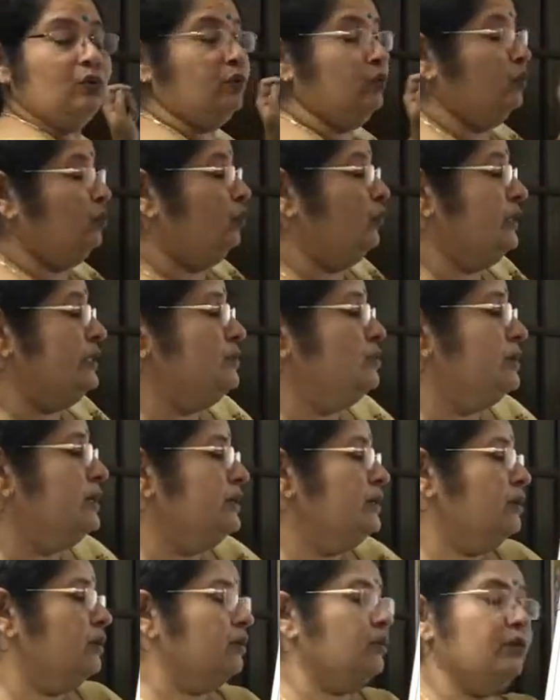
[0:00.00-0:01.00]
which one you
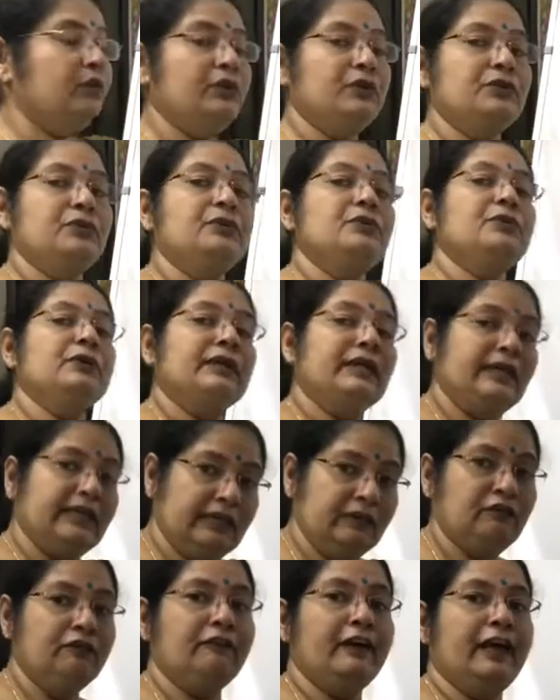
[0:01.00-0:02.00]
are going to give
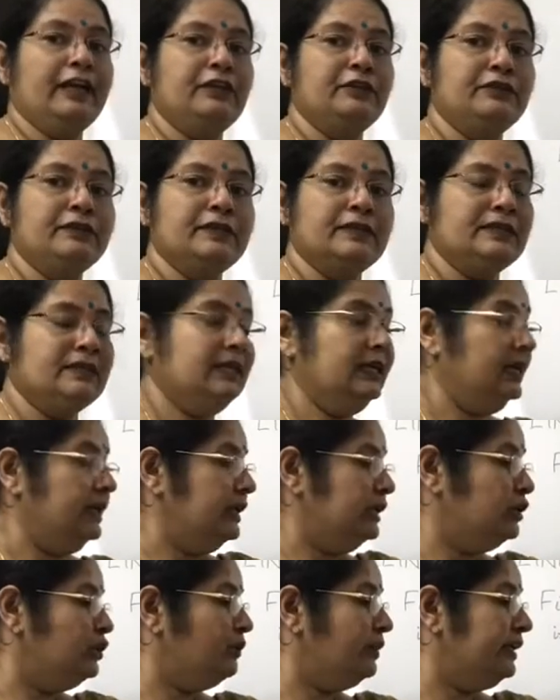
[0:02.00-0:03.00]
values?
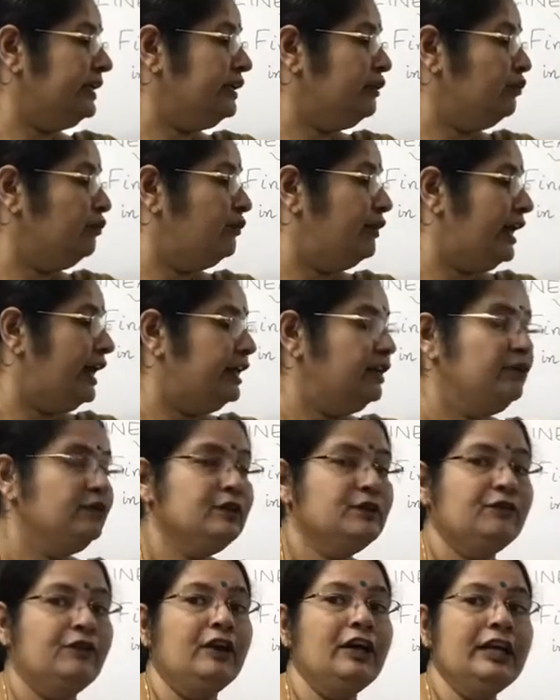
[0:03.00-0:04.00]
You will give values
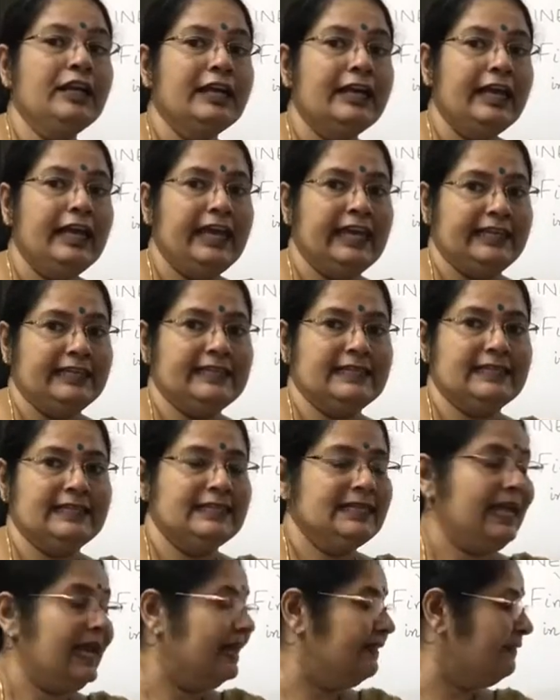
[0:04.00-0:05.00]
for x
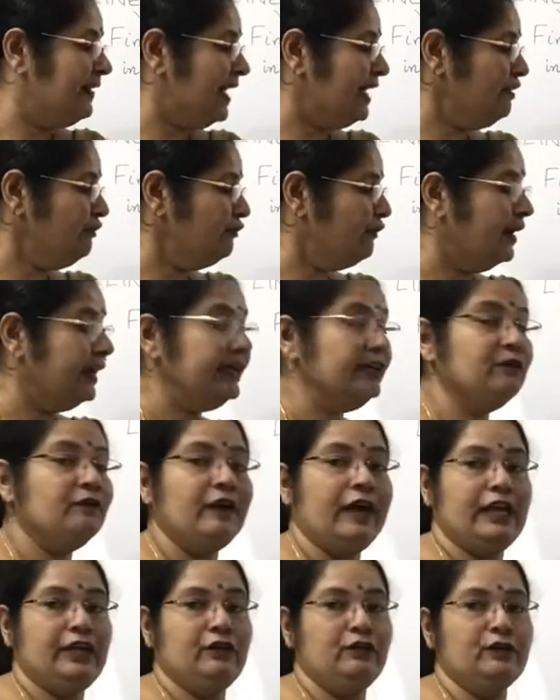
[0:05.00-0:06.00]
and then find
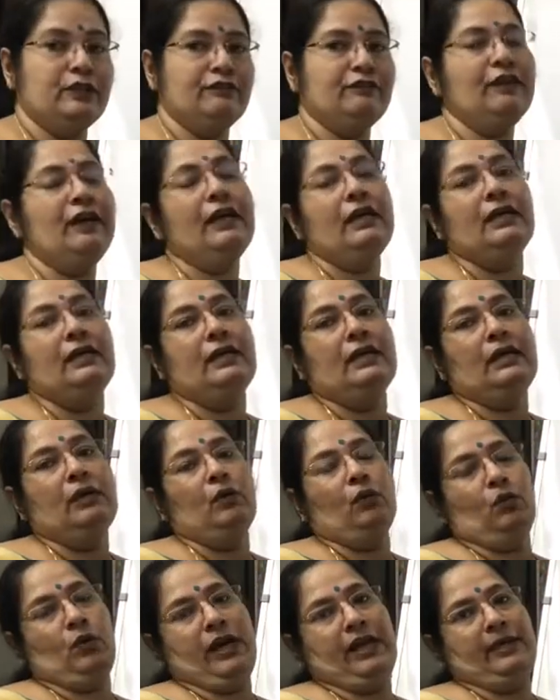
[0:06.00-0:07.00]
values for y.